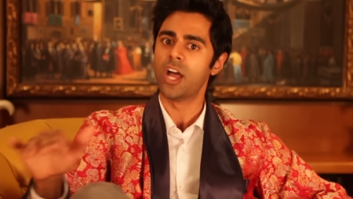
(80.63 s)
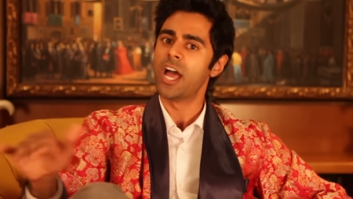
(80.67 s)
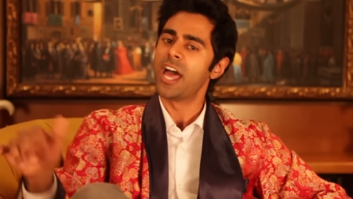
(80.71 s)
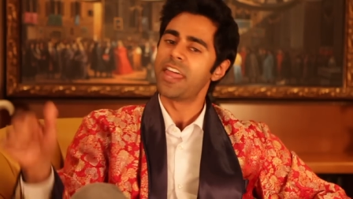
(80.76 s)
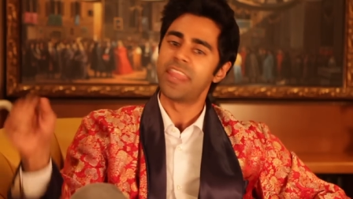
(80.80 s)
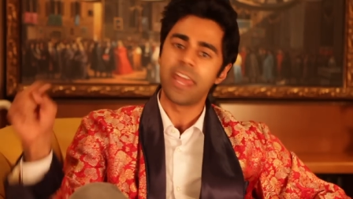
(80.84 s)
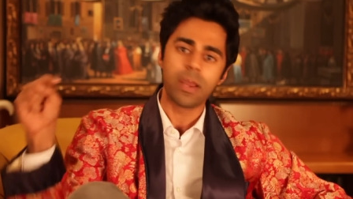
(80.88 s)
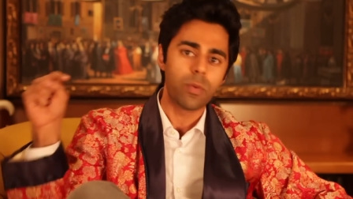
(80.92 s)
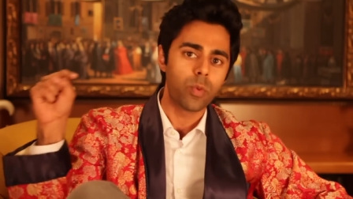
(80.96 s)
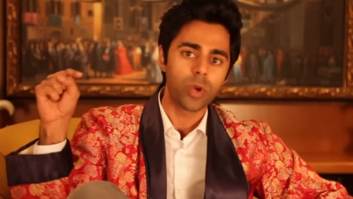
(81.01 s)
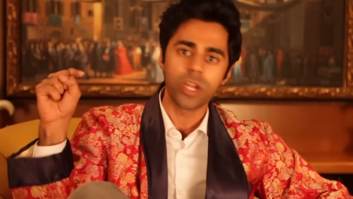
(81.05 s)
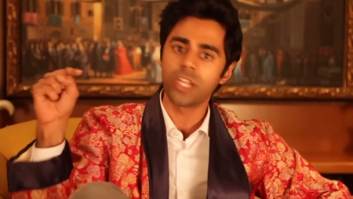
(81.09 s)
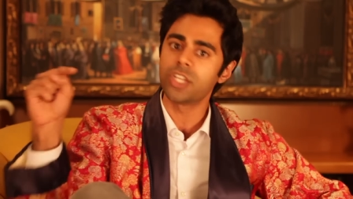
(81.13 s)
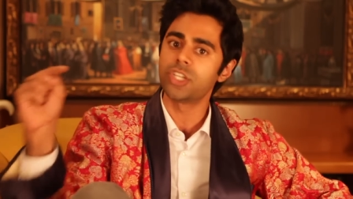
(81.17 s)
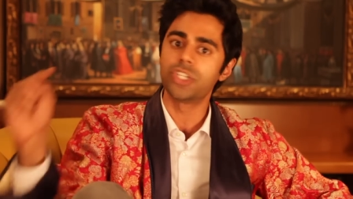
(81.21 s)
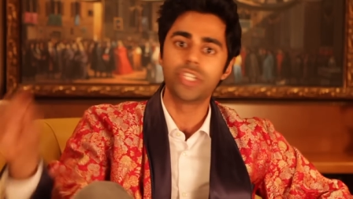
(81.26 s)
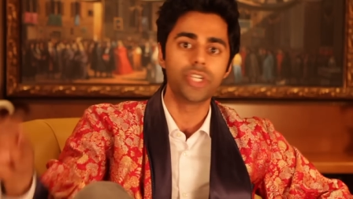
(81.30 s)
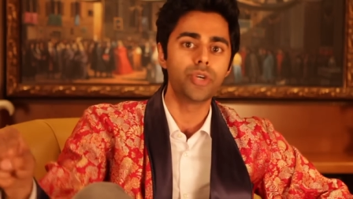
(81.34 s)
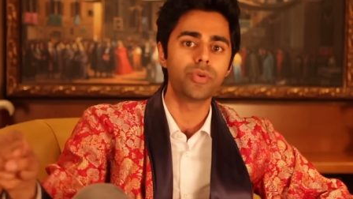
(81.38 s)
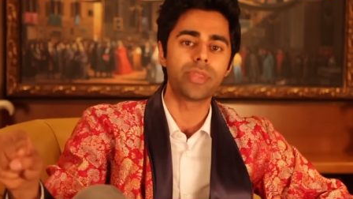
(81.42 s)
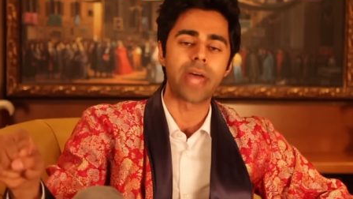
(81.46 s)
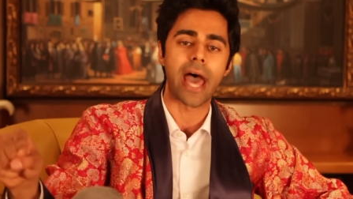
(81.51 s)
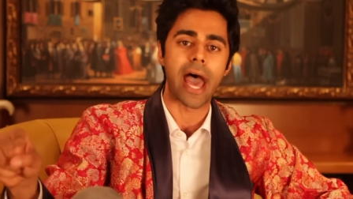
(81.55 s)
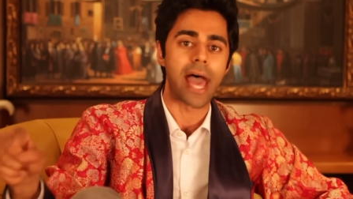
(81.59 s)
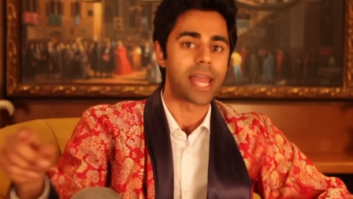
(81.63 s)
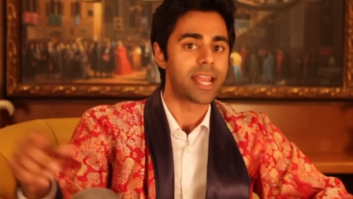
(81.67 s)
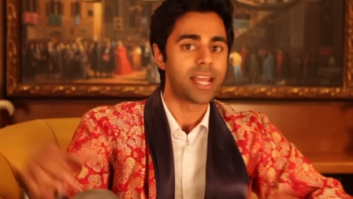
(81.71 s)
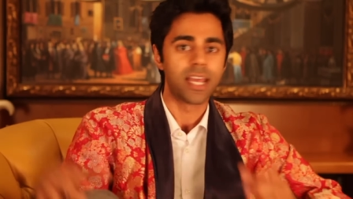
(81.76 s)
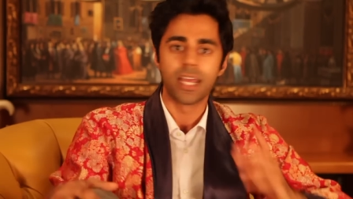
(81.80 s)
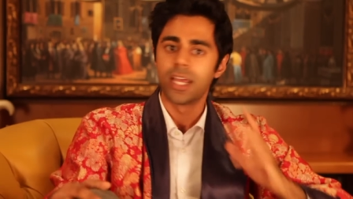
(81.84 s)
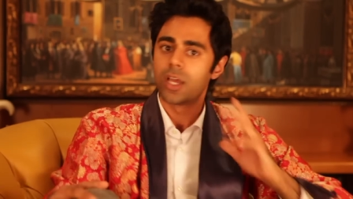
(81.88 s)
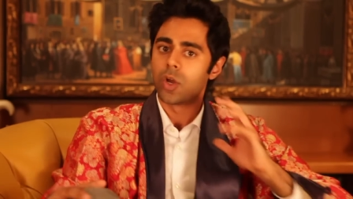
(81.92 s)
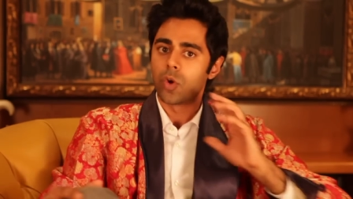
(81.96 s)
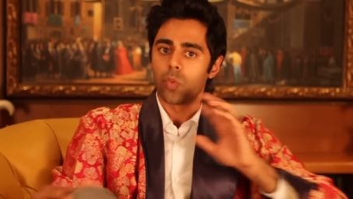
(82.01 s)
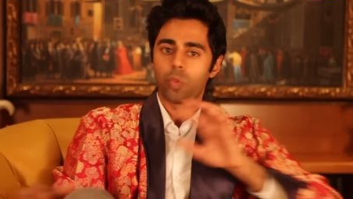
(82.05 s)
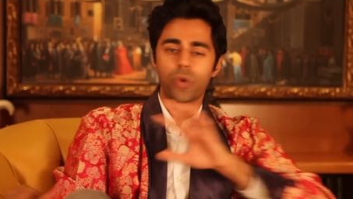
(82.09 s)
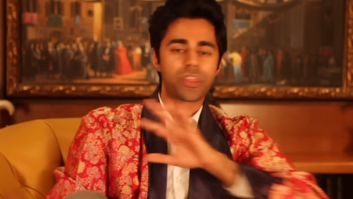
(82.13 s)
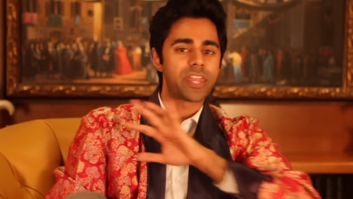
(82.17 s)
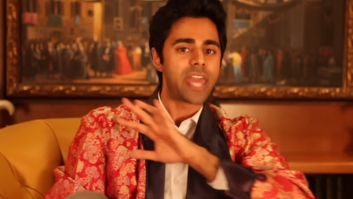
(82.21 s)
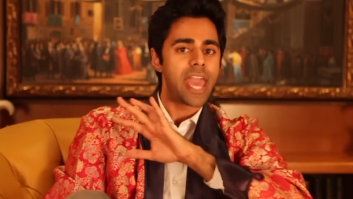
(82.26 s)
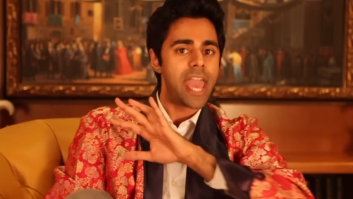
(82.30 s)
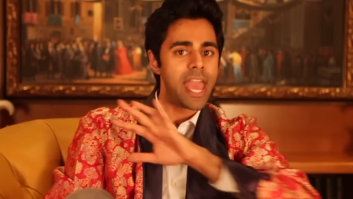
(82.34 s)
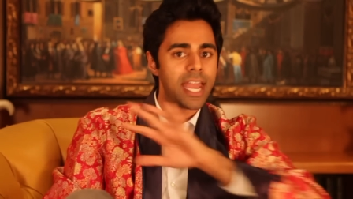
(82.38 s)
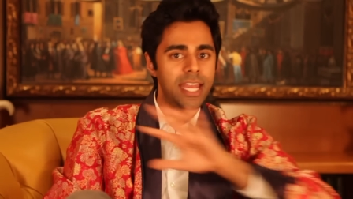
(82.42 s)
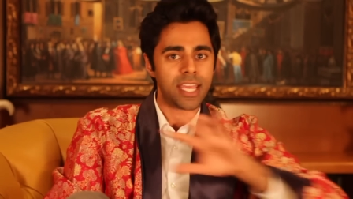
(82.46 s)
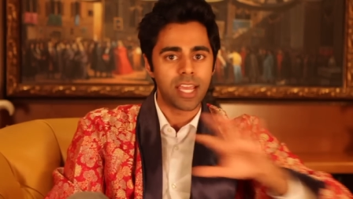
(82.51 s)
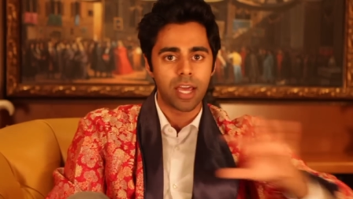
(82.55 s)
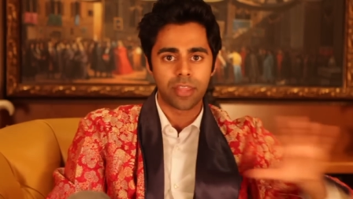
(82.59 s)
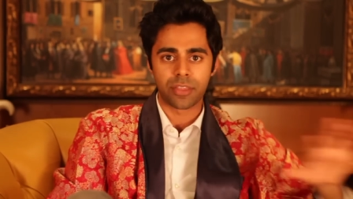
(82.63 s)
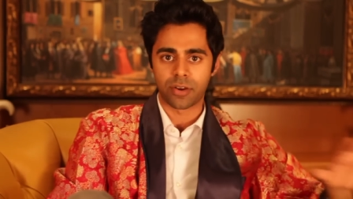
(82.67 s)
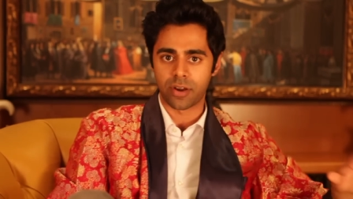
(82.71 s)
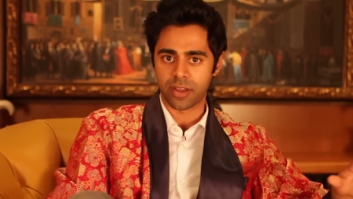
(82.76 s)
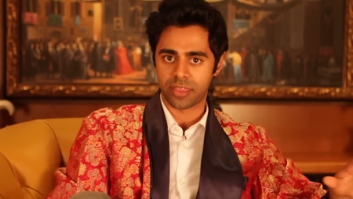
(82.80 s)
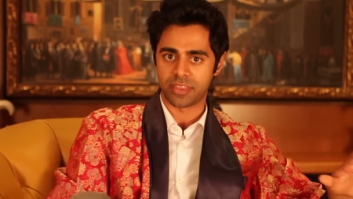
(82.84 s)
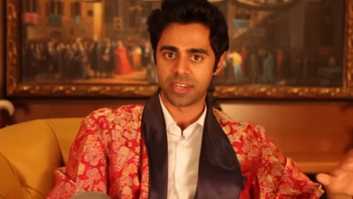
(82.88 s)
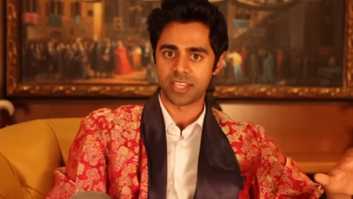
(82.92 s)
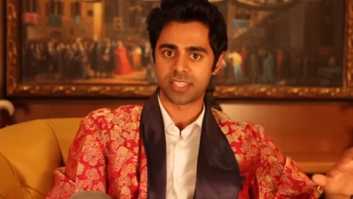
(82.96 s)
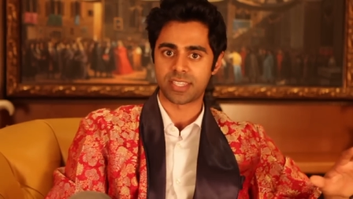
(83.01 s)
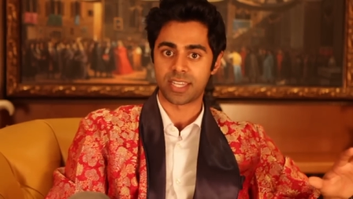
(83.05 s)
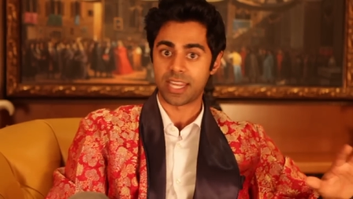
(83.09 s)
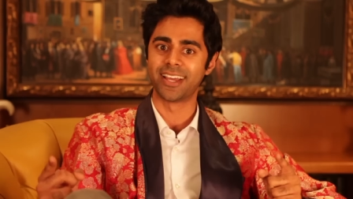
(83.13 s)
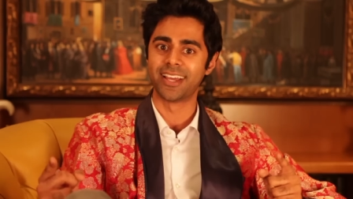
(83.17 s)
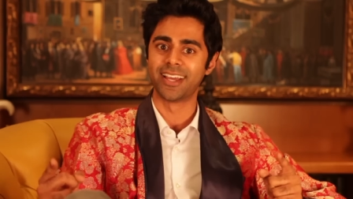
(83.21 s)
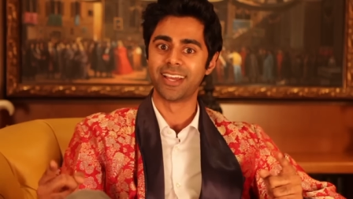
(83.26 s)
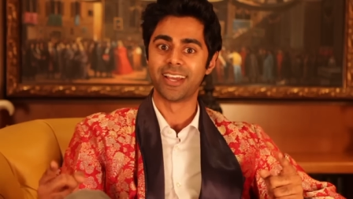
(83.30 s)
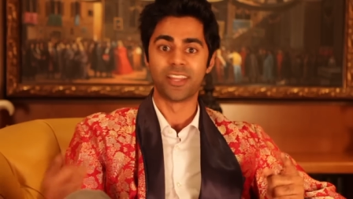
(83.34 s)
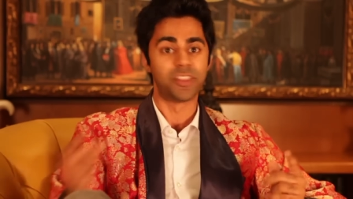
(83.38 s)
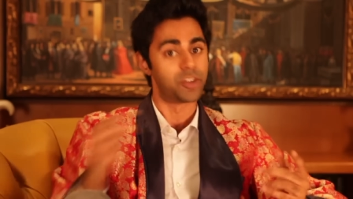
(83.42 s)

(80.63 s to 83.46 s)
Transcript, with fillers: They wouldn't do that with any other ethnicity.